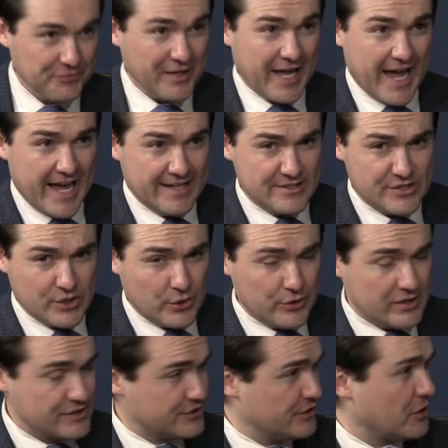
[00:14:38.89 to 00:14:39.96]
Mm-hmm. And so
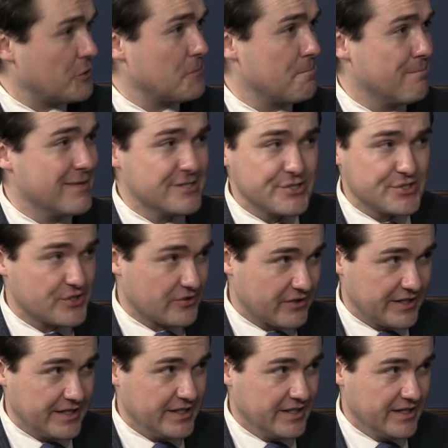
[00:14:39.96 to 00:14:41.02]
there's no
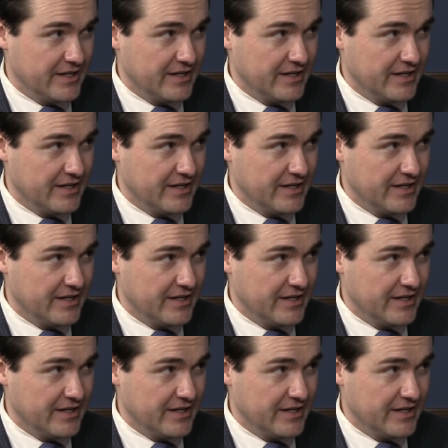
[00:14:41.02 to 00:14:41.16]
mystery